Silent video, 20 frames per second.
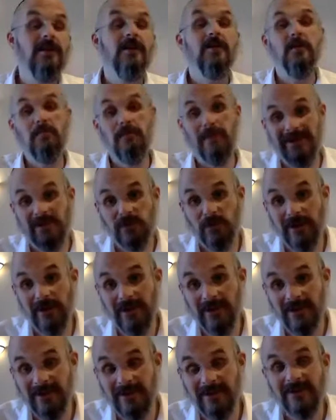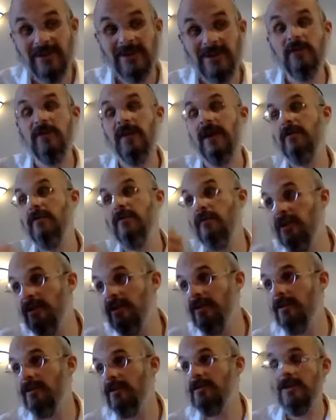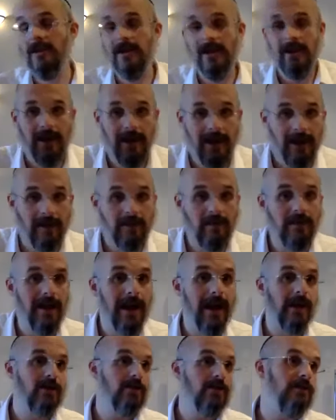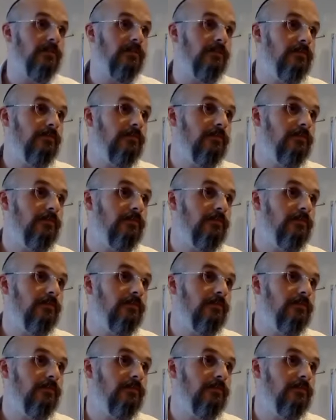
The best way is if I have feelings and the action.